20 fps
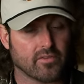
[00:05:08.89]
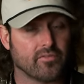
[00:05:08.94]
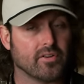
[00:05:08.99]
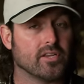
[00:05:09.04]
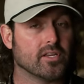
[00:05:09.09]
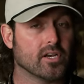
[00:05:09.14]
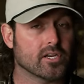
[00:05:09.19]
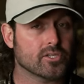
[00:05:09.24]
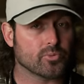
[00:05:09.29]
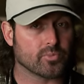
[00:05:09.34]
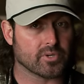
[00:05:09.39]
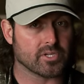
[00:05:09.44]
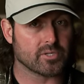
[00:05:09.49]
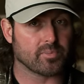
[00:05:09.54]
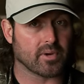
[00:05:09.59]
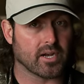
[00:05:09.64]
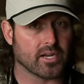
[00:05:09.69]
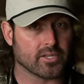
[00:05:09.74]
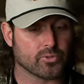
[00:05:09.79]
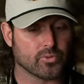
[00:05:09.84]
If he doesn't
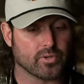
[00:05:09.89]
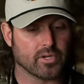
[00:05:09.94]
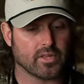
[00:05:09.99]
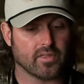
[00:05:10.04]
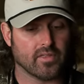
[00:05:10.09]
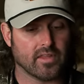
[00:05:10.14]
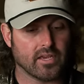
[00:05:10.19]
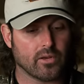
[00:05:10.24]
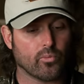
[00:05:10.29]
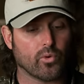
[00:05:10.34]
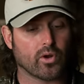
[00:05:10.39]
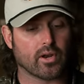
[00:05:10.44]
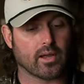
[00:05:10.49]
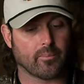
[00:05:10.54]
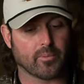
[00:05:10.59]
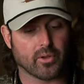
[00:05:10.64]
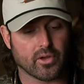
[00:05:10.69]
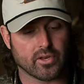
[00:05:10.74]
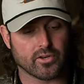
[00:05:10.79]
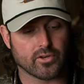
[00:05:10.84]
respond to it, then what
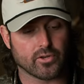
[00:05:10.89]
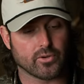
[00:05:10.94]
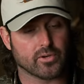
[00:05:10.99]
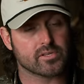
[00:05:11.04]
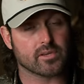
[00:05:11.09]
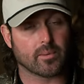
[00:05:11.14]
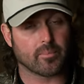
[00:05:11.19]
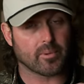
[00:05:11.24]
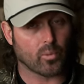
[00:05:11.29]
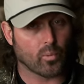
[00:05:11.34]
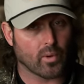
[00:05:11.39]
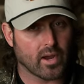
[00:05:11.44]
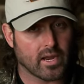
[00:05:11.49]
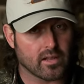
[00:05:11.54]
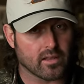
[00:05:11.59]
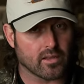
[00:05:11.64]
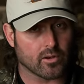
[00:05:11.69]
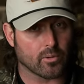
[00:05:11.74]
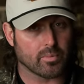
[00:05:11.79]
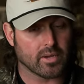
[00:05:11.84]
I'm going to do is I'm going to
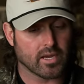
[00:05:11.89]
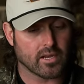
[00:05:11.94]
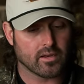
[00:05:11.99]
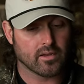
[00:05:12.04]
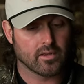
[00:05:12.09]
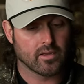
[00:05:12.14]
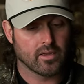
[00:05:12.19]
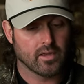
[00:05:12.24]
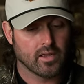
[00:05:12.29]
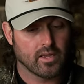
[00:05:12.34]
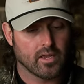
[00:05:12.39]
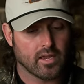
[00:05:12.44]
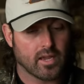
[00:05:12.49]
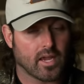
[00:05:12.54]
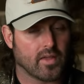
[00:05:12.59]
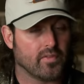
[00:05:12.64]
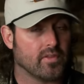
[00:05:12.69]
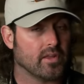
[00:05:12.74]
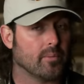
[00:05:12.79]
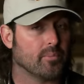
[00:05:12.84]
wait a little bit,
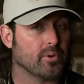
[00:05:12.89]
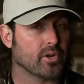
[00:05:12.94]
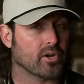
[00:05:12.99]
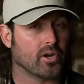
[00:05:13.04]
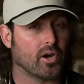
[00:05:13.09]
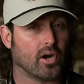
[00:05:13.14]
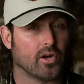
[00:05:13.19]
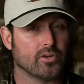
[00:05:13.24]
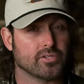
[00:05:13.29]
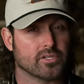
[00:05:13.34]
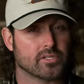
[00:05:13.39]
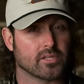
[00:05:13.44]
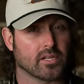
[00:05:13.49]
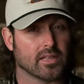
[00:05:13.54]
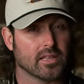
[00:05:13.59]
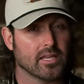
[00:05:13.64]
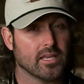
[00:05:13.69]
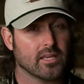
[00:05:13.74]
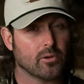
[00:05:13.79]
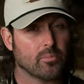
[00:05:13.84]
and then I'm going to call just a
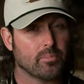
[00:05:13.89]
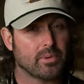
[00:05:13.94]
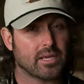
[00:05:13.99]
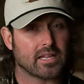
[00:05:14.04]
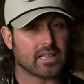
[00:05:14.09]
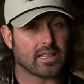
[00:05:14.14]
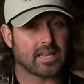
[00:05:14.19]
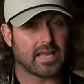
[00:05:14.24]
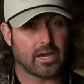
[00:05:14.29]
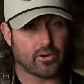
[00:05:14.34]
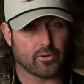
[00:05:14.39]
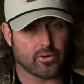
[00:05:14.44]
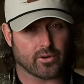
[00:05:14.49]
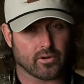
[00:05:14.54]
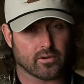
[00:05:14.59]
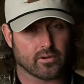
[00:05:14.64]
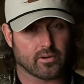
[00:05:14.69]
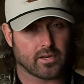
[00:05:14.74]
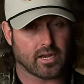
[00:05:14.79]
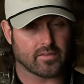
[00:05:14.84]
little bit
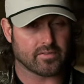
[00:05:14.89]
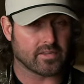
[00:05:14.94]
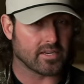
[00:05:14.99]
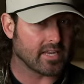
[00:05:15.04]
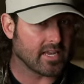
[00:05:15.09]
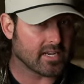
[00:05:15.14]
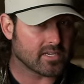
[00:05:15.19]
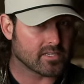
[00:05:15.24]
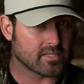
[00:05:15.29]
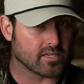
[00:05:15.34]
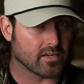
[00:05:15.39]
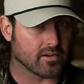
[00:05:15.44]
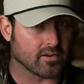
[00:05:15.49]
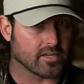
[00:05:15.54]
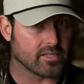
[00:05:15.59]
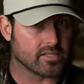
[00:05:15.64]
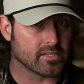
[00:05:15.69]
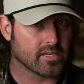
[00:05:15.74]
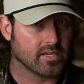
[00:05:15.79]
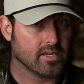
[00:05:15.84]
louder on the next
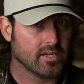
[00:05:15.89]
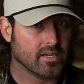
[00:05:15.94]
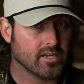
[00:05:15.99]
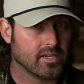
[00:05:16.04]
series.